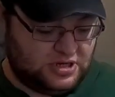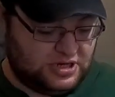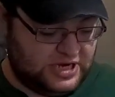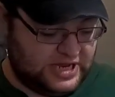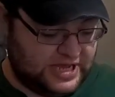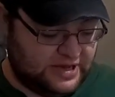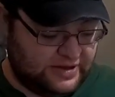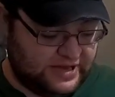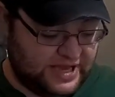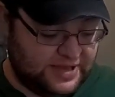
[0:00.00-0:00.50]

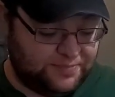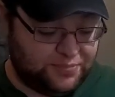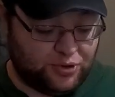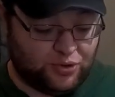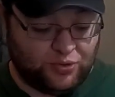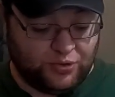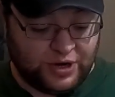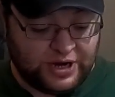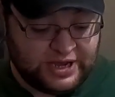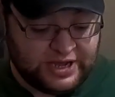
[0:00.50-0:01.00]
Now a
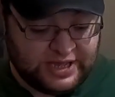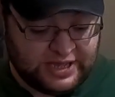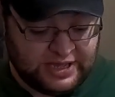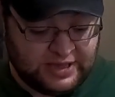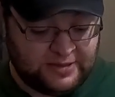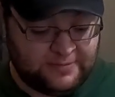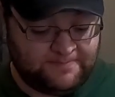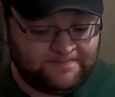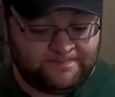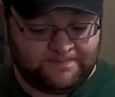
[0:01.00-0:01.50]

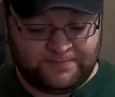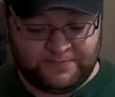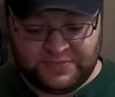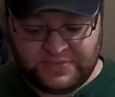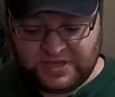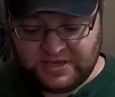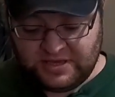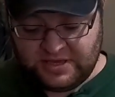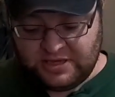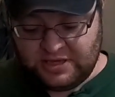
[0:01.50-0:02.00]
parang,
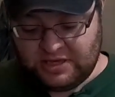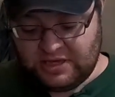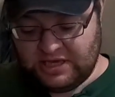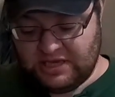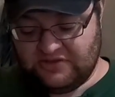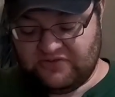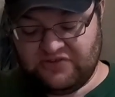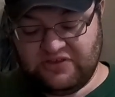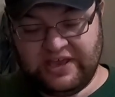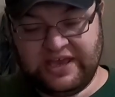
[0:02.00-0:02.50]

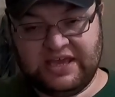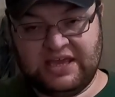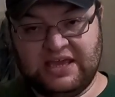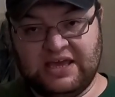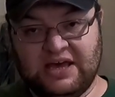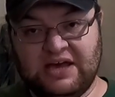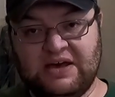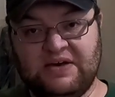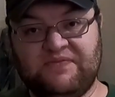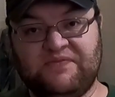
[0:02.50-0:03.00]
it's like
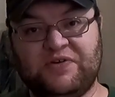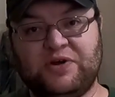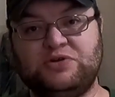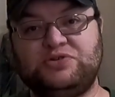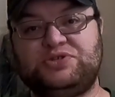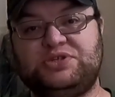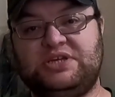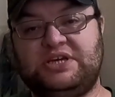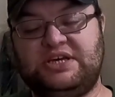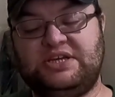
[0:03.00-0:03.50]
a
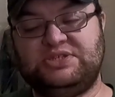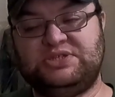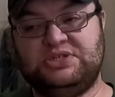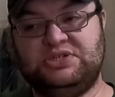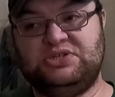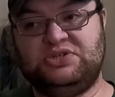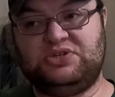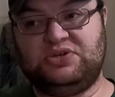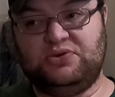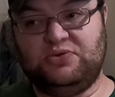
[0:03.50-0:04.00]
first
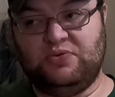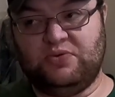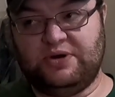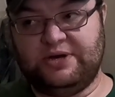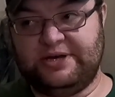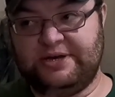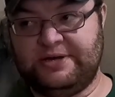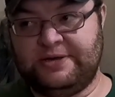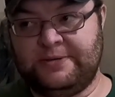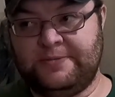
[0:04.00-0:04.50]
cousin to
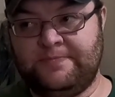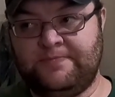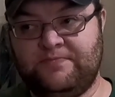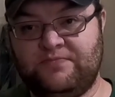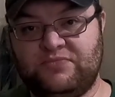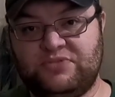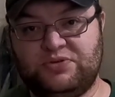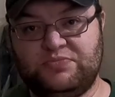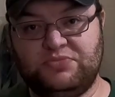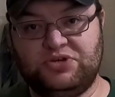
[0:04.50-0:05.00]
a
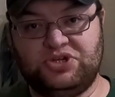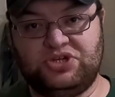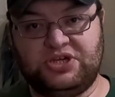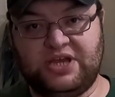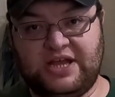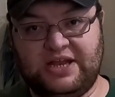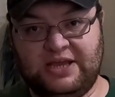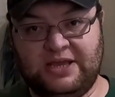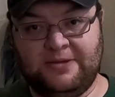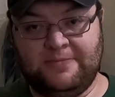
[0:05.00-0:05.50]

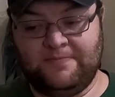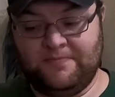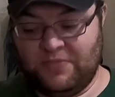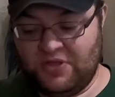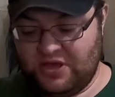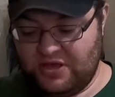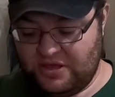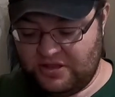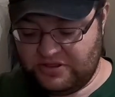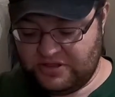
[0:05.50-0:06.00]
machete.
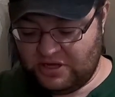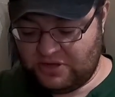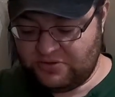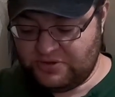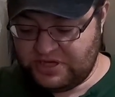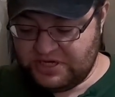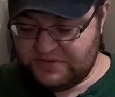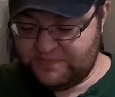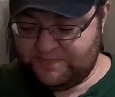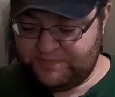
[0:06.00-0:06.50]
The
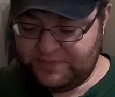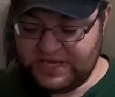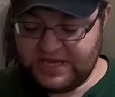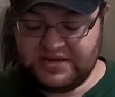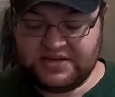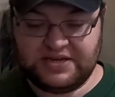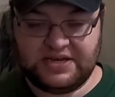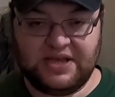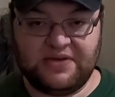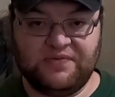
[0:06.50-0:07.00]
only
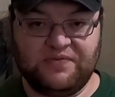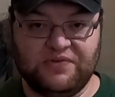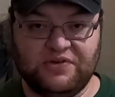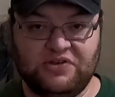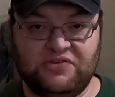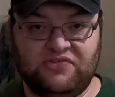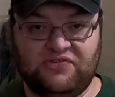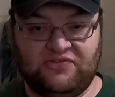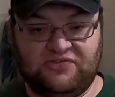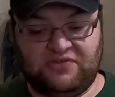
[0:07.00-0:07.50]
big
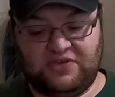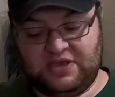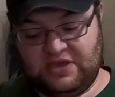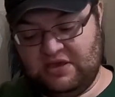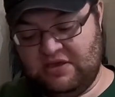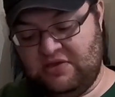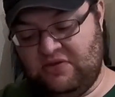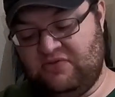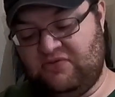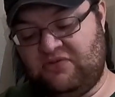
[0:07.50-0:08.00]
difference
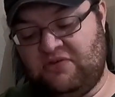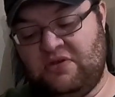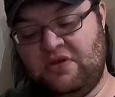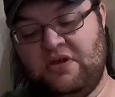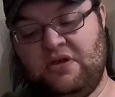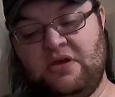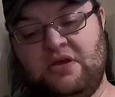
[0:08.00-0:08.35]
is